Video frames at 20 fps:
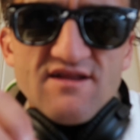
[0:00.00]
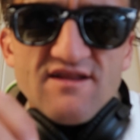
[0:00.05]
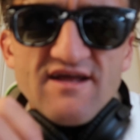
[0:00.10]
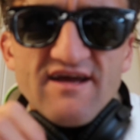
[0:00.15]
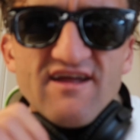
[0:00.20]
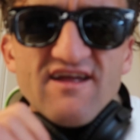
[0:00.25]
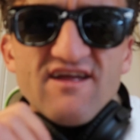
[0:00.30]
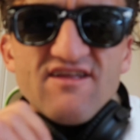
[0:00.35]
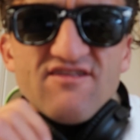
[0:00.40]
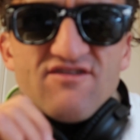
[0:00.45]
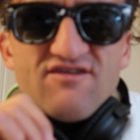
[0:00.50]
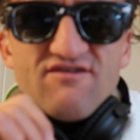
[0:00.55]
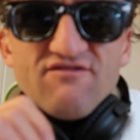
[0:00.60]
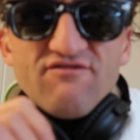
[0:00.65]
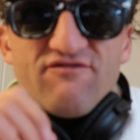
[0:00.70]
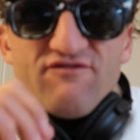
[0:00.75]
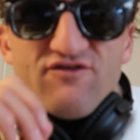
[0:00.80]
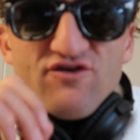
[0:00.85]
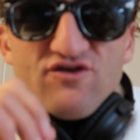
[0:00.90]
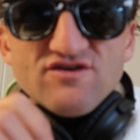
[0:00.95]
Like in the
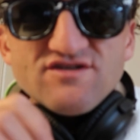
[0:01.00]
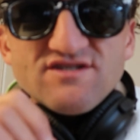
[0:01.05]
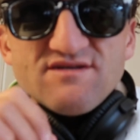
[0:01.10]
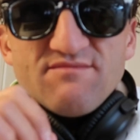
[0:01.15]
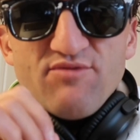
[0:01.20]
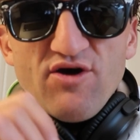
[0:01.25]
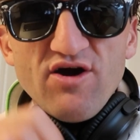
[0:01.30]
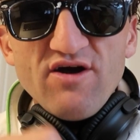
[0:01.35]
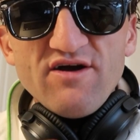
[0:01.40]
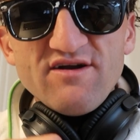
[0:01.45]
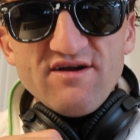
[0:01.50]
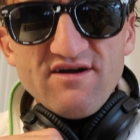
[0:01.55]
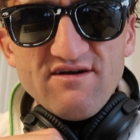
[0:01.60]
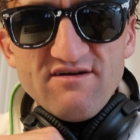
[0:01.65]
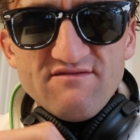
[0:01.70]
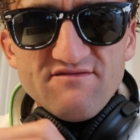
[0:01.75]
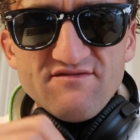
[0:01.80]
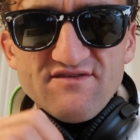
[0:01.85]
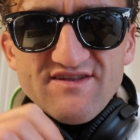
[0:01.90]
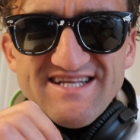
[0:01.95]
first part
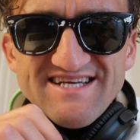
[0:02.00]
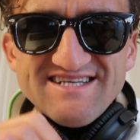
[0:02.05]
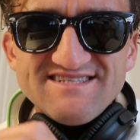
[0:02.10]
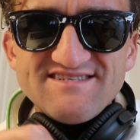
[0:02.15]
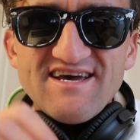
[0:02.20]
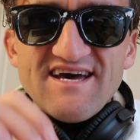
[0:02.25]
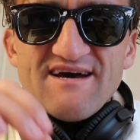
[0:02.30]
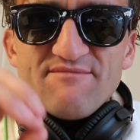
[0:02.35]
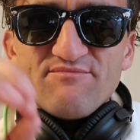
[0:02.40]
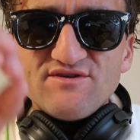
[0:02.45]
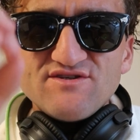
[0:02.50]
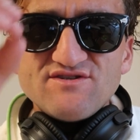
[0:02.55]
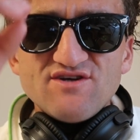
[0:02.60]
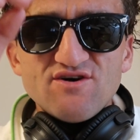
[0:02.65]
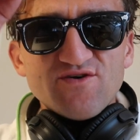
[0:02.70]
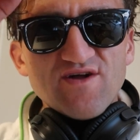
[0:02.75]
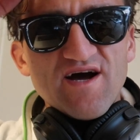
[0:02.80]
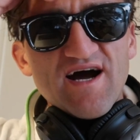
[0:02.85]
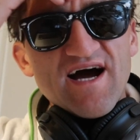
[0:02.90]
of this episode,